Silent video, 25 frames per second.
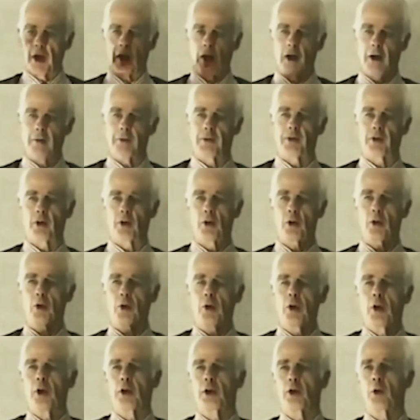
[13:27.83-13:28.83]
And
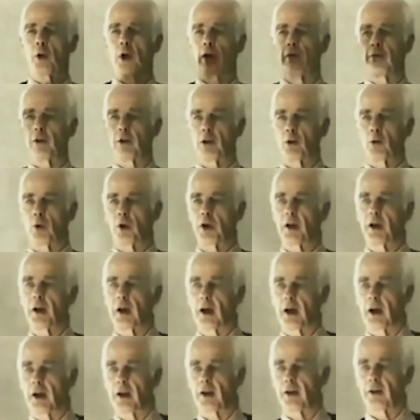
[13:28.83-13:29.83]
so you have, on the one
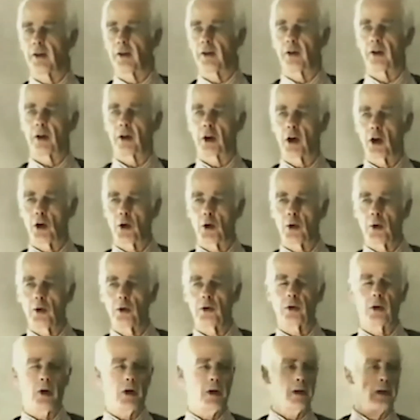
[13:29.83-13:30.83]
hand,
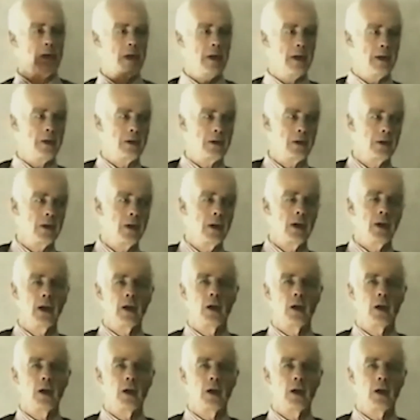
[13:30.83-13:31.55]
cold and heat,